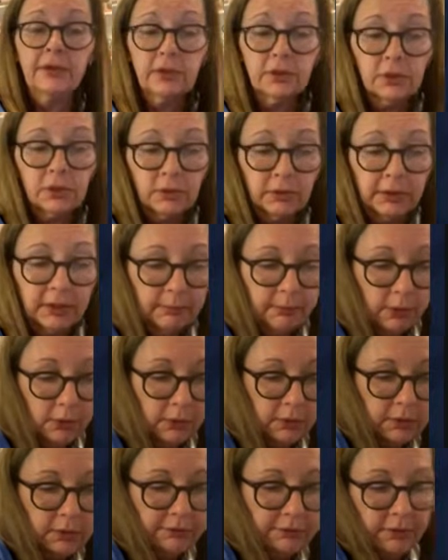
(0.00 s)
sewing
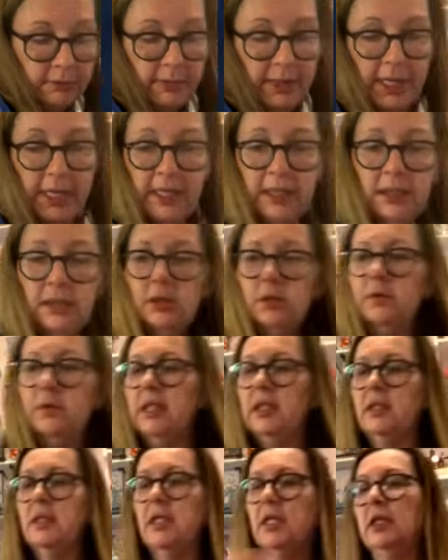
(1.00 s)
box for my hand
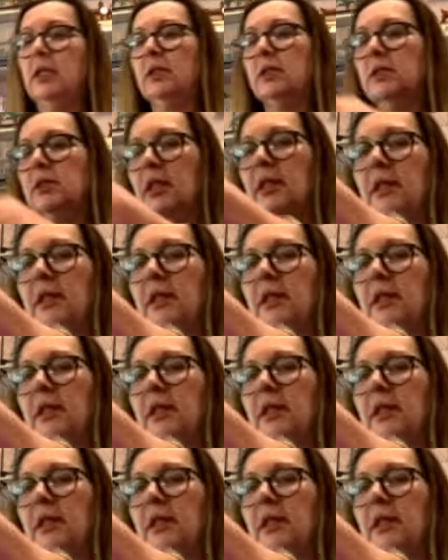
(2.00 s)
sewing things.